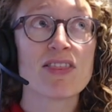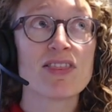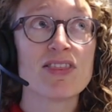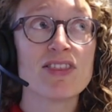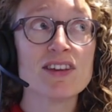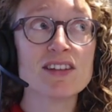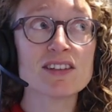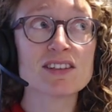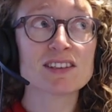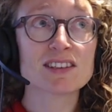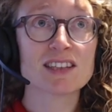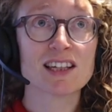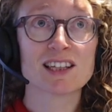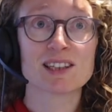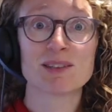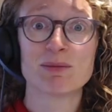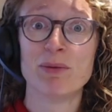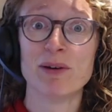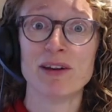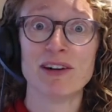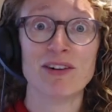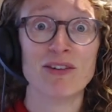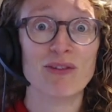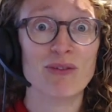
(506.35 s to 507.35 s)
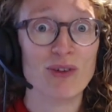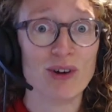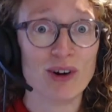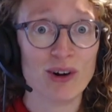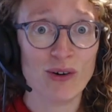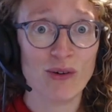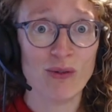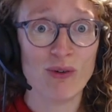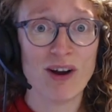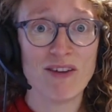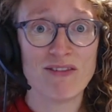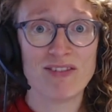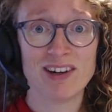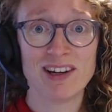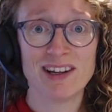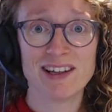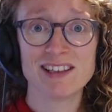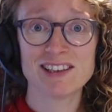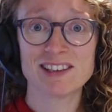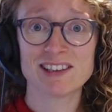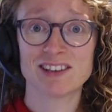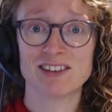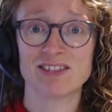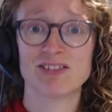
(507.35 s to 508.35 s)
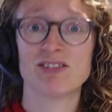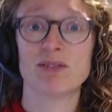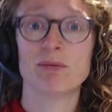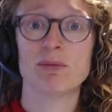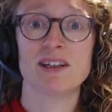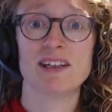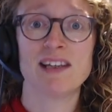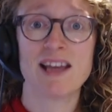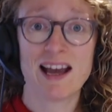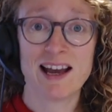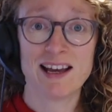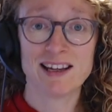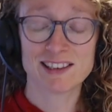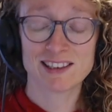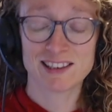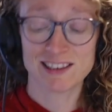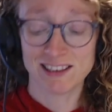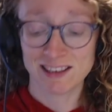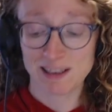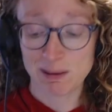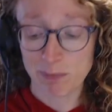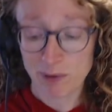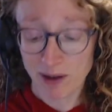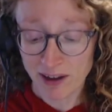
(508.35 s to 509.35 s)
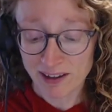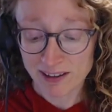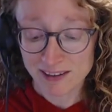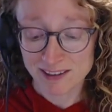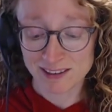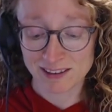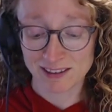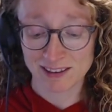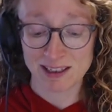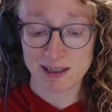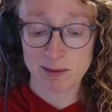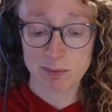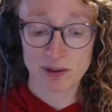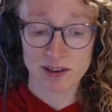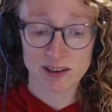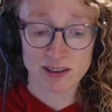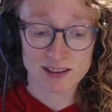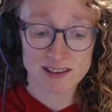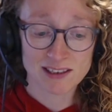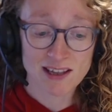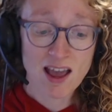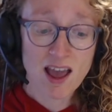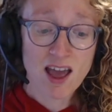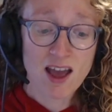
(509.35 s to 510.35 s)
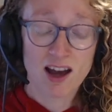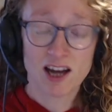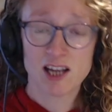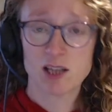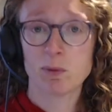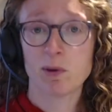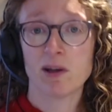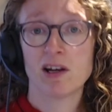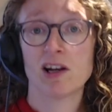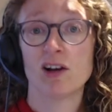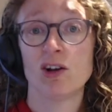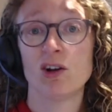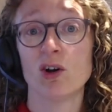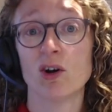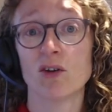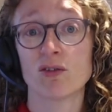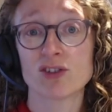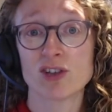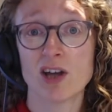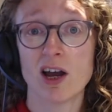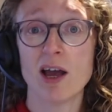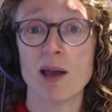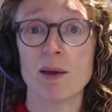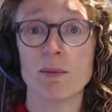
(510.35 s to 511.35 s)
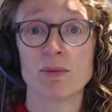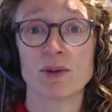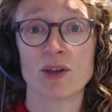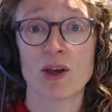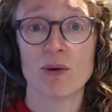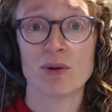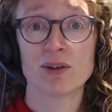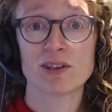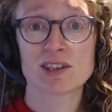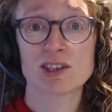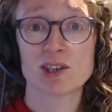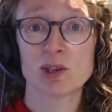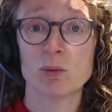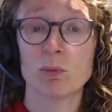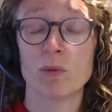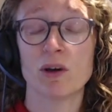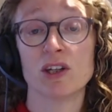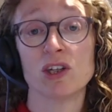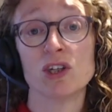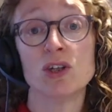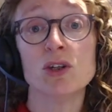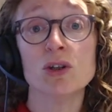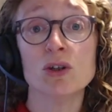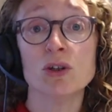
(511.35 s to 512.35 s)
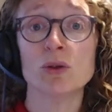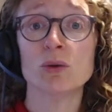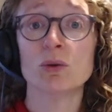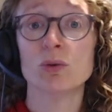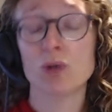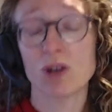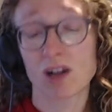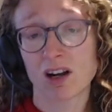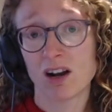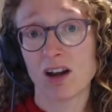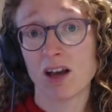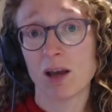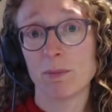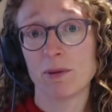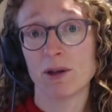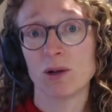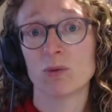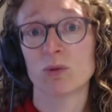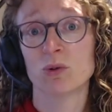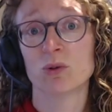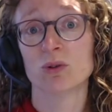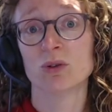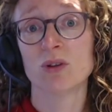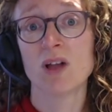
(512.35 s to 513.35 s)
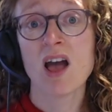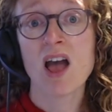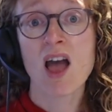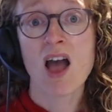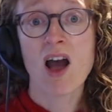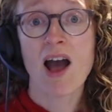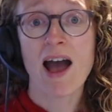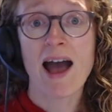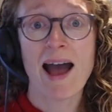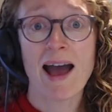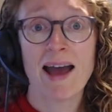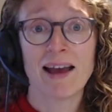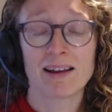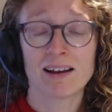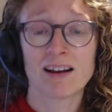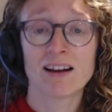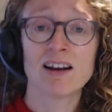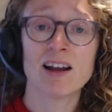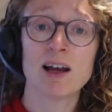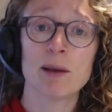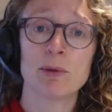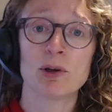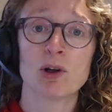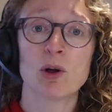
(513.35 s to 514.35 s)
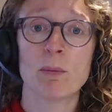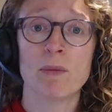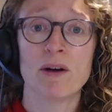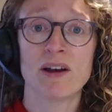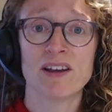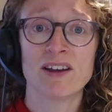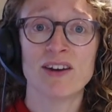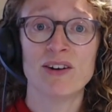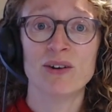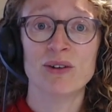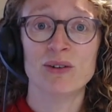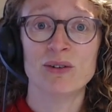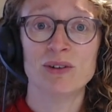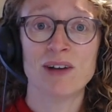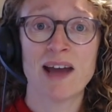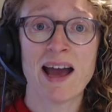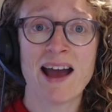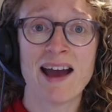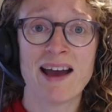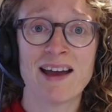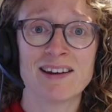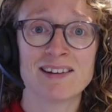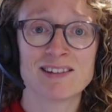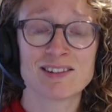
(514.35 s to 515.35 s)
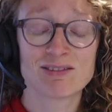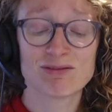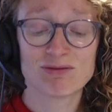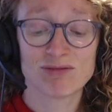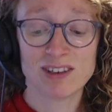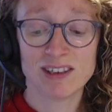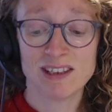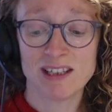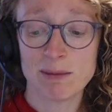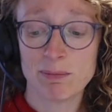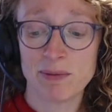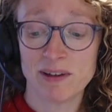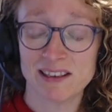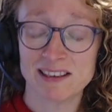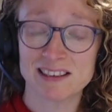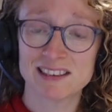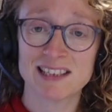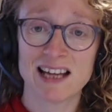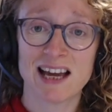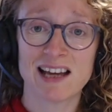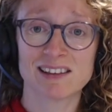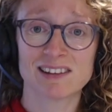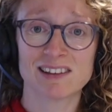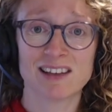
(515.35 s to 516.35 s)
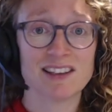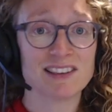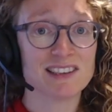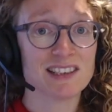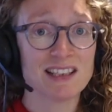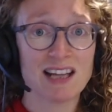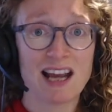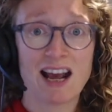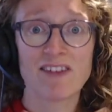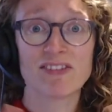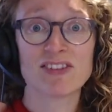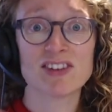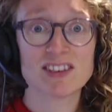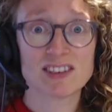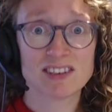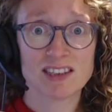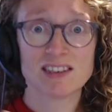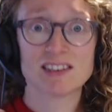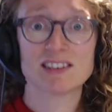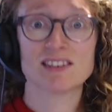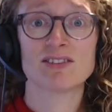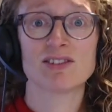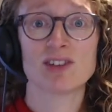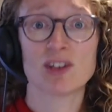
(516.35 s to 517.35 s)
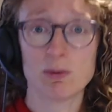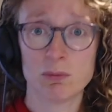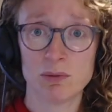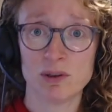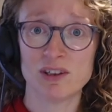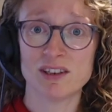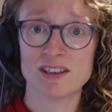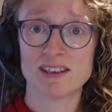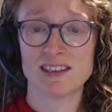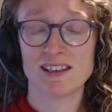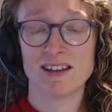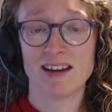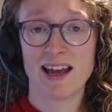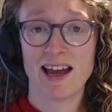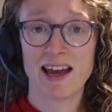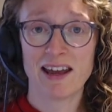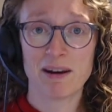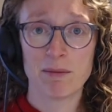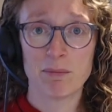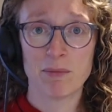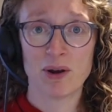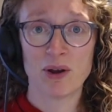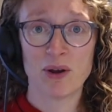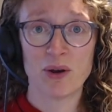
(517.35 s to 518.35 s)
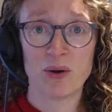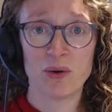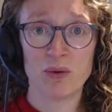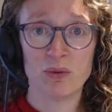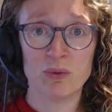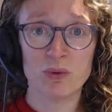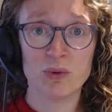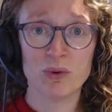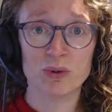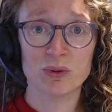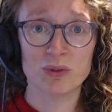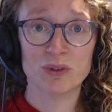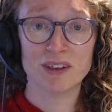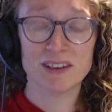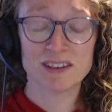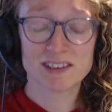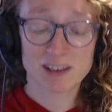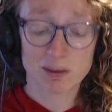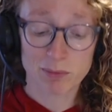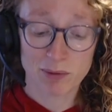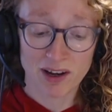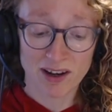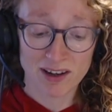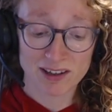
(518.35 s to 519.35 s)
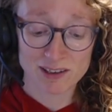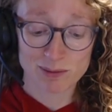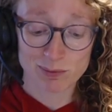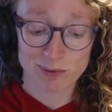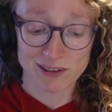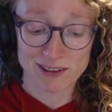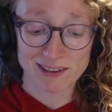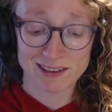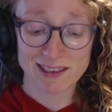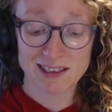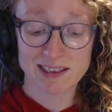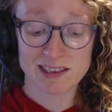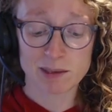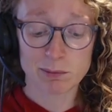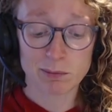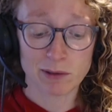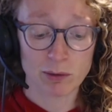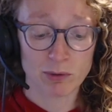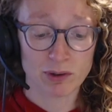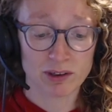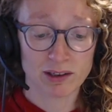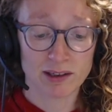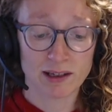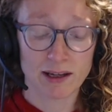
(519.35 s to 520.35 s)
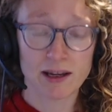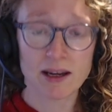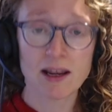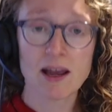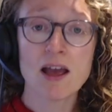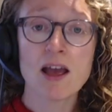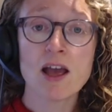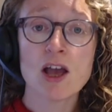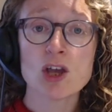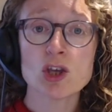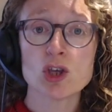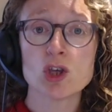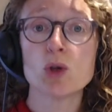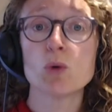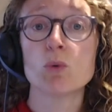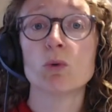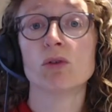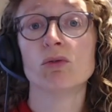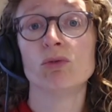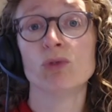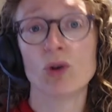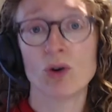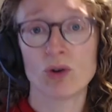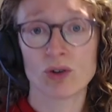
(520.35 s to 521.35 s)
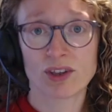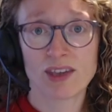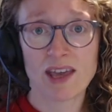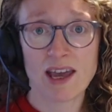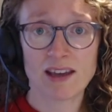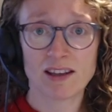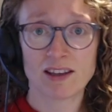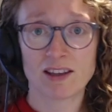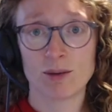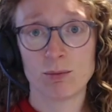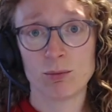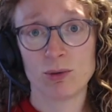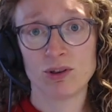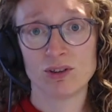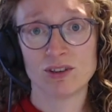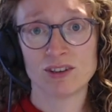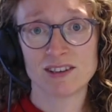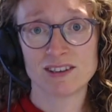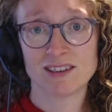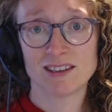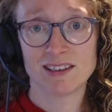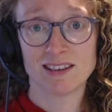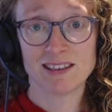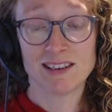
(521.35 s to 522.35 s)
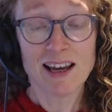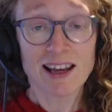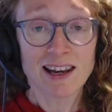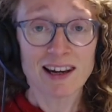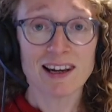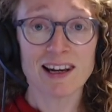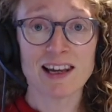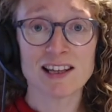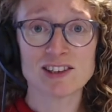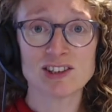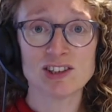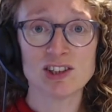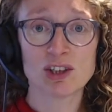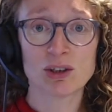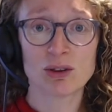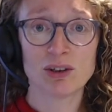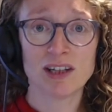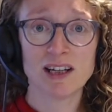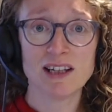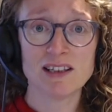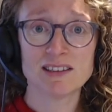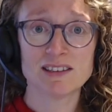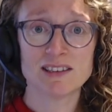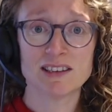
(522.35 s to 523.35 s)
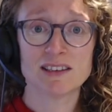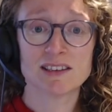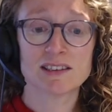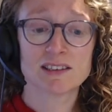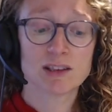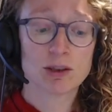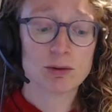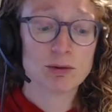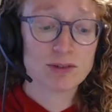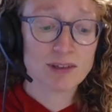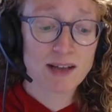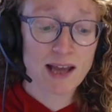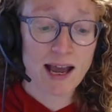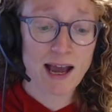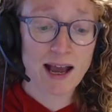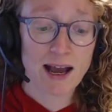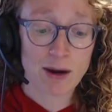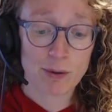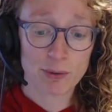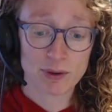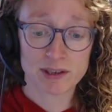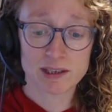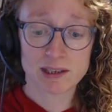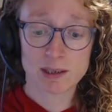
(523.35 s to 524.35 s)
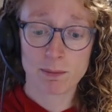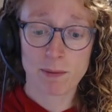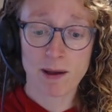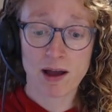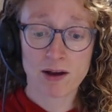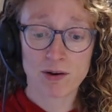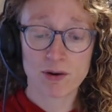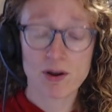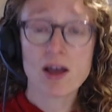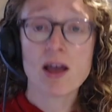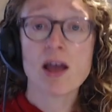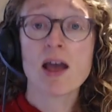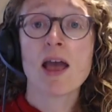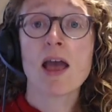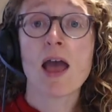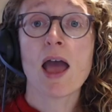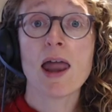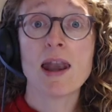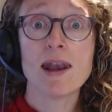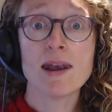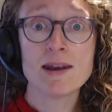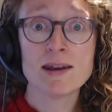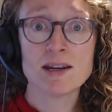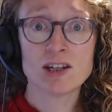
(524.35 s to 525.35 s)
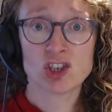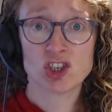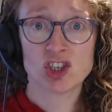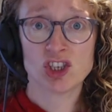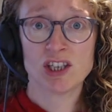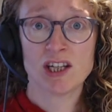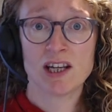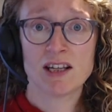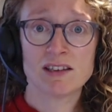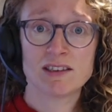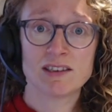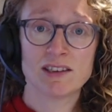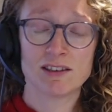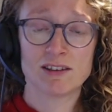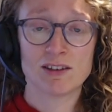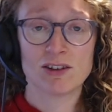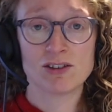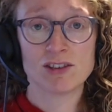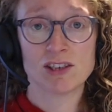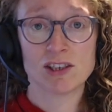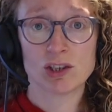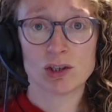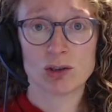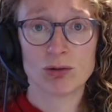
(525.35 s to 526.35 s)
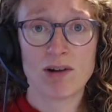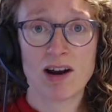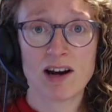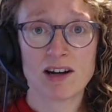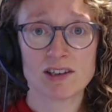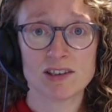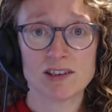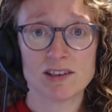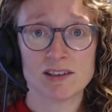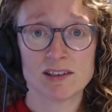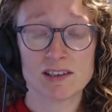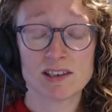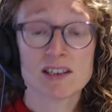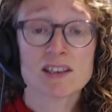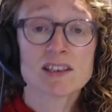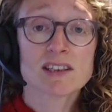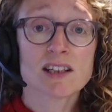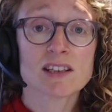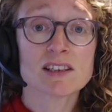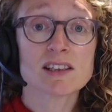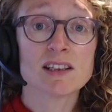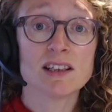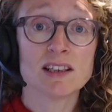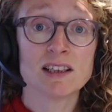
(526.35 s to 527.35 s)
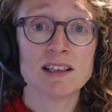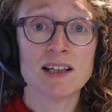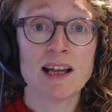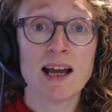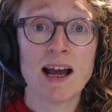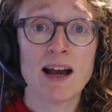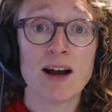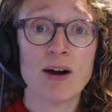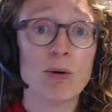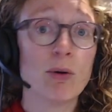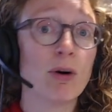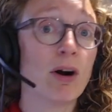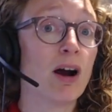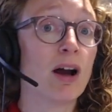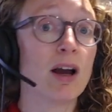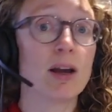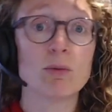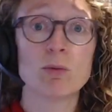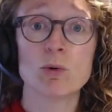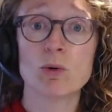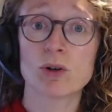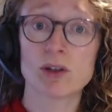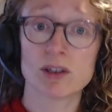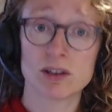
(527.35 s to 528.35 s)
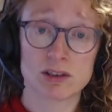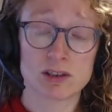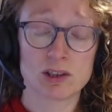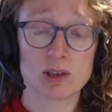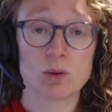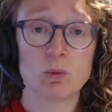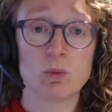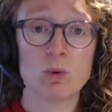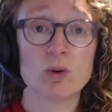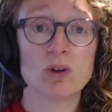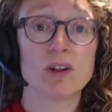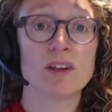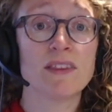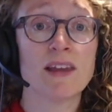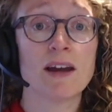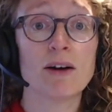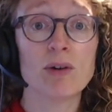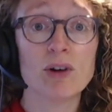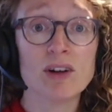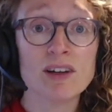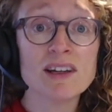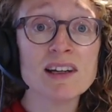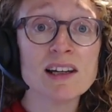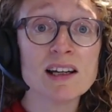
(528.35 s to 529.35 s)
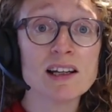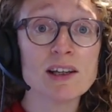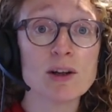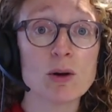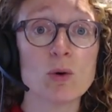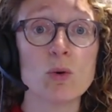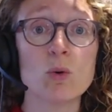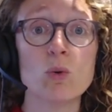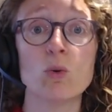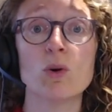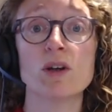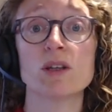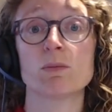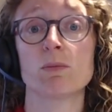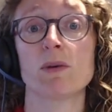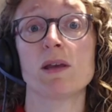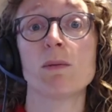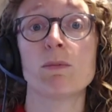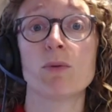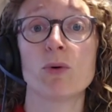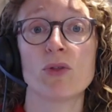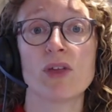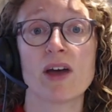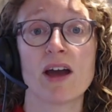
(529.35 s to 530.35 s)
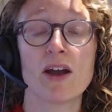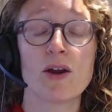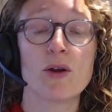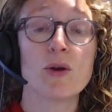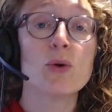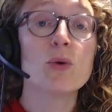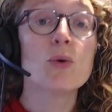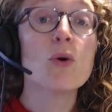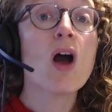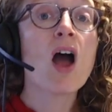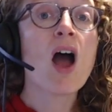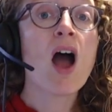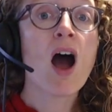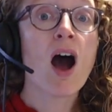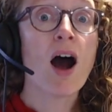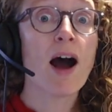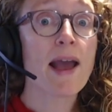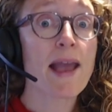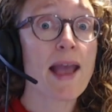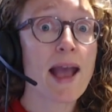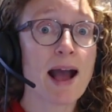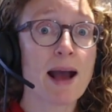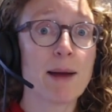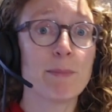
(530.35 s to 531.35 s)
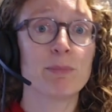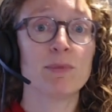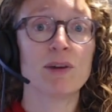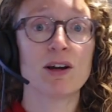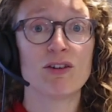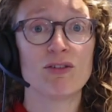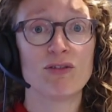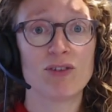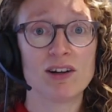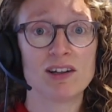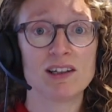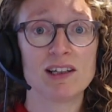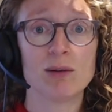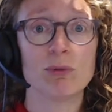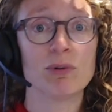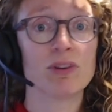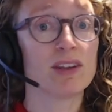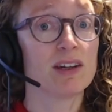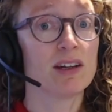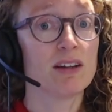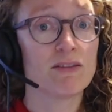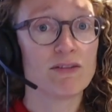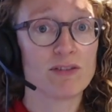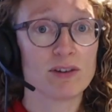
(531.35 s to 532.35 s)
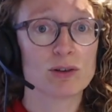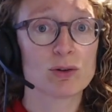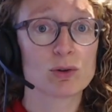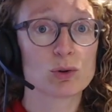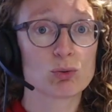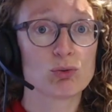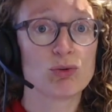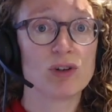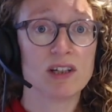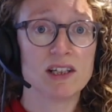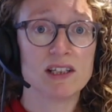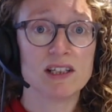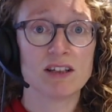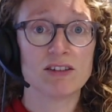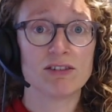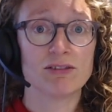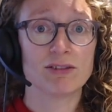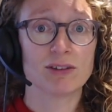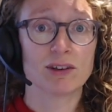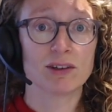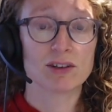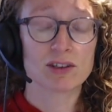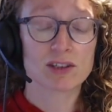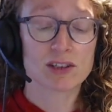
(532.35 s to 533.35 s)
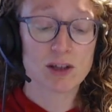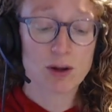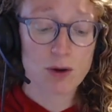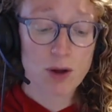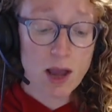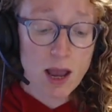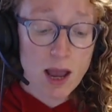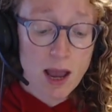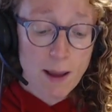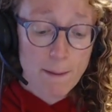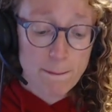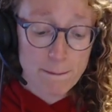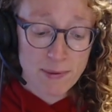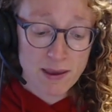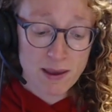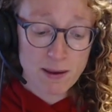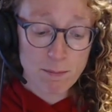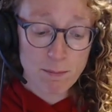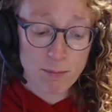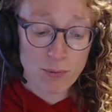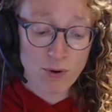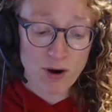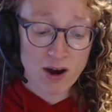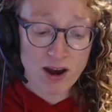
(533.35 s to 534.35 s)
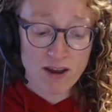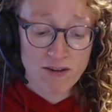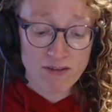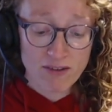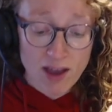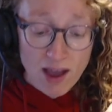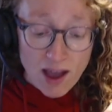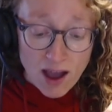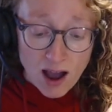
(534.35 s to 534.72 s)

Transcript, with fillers: This has been a real revelation for me, actually, personally, because I spent a lot of time going to my new climbing wall and climbing on my own and really being sad that I didn't have the sense of community I had in my own wall until my husband said to me one day, You will not get community unless you create it. So now it's about initiating those interactions. And suddenly now I walk into the wall and there are nearly always people there who I am now friendly with, and it feels really different. So being brave,